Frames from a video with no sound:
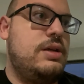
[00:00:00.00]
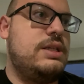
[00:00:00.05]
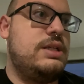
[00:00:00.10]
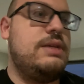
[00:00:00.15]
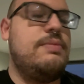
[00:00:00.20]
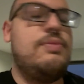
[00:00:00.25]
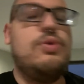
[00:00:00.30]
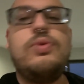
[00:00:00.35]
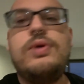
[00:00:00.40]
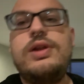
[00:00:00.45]

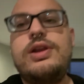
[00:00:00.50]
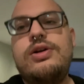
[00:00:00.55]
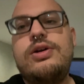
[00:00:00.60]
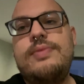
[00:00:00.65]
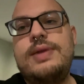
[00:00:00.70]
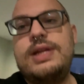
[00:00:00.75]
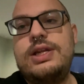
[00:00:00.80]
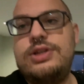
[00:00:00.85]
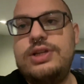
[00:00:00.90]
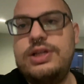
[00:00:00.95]
number one,
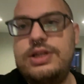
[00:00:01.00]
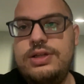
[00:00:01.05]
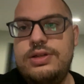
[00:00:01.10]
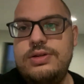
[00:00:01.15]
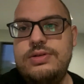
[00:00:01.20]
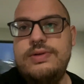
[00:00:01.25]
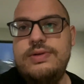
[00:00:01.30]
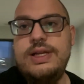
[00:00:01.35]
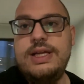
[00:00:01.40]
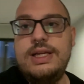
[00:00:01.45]
nobody should
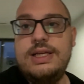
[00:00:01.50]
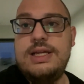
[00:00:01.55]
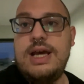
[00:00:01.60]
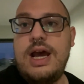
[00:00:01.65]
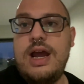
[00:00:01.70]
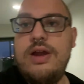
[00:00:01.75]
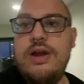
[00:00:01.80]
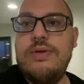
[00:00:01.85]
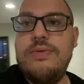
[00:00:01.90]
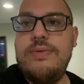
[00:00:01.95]
do an
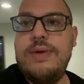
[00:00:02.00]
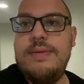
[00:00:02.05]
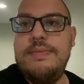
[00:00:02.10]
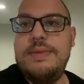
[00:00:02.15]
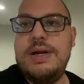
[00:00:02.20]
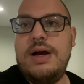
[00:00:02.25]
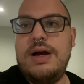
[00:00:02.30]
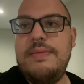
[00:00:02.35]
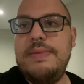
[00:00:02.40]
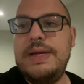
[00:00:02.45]
entire
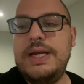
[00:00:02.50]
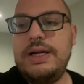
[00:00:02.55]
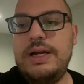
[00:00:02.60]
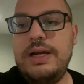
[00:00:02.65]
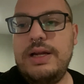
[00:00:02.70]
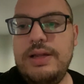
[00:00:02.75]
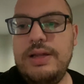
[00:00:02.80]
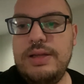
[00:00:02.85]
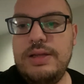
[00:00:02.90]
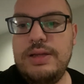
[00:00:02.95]
webcomic,
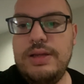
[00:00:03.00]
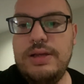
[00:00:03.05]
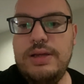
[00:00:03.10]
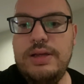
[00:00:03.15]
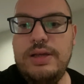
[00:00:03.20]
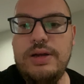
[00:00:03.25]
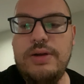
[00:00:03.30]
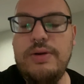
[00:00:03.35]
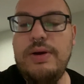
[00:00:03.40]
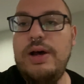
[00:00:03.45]

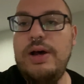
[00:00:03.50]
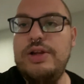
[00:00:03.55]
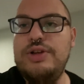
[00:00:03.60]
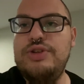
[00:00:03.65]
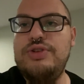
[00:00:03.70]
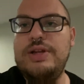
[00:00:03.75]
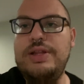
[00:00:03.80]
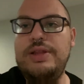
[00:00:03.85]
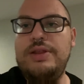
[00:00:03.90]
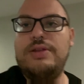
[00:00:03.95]

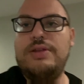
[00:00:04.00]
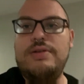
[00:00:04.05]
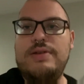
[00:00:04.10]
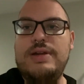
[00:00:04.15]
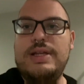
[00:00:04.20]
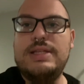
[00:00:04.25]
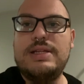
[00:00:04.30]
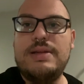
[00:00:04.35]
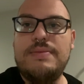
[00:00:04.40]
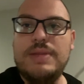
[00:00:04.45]
130
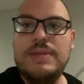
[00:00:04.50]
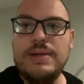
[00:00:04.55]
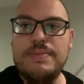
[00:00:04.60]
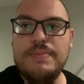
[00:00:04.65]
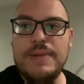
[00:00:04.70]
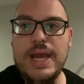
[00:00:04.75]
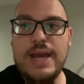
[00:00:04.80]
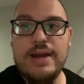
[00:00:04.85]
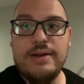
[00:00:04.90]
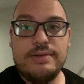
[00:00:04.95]
something
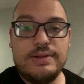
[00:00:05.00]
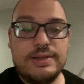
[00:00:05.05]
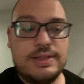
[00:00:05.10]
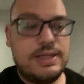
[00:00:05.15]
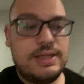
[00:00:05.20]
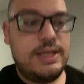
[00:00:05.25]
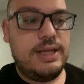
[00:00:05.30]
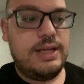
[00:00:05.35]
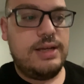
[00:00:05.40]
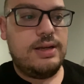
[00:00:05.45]
panels
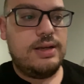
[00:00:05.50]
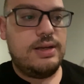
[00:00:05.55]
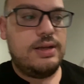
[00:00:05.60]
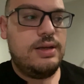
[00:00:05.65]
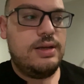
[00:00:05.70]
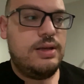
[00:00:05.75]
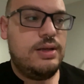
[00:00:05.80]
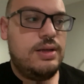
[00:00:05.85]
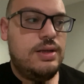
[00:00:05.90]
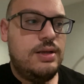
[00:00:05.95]
in
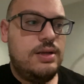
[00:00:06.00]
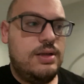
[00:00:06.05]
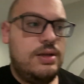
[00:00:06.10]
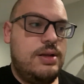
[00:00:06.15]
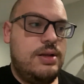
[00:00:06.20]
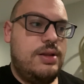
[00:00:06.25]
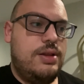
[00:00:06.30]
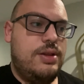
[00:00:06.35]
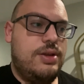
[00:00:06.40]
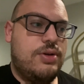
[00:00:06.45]

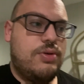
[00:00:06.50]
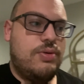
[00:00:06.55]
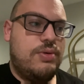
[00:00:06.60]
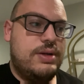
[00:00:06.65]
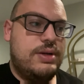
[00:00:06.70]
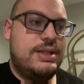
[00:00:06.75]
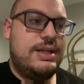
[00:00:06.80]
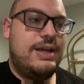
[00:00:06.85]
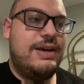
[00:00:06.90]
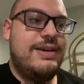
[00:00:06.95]
the
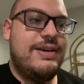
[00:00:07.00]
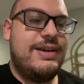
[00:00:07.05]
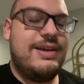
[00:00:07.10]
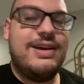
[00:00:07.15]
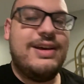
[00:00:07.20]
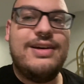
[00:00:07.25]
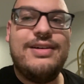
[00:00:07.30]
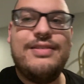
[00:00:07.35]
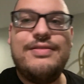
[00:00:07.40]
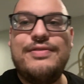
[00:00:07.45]
course
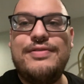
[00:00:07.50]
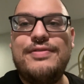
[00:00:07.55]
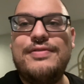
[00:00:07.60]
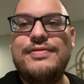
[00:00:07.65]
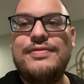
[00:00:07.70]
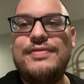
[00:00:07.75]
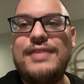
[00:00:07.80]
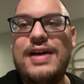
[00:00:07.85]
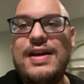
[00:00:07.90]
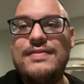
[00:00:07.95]
of
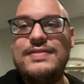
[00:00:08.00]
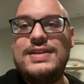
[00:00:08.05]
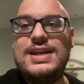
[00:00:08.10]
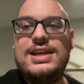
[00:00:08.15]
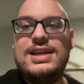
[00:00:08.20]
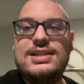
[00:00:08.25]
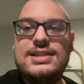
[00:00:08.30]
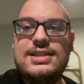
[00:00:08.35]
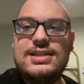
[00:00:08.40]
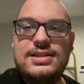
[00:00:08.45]
5
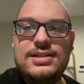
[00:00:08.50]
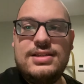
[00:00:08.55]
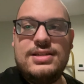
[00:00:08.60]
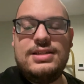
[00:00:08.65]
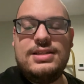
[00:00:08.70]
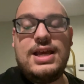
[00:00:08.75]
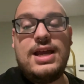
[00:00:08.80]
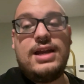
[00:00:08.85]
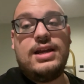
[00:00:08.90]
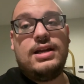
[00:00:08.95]
days,
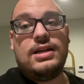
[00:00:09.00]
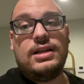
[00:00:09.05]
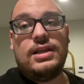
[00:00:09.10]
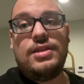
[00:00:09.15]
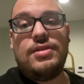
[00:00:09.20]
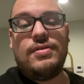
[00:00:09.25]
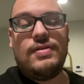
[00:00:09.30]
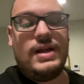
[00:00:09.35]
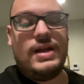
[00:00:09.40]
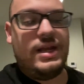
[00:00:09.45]
technically
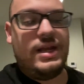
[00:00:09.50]
3.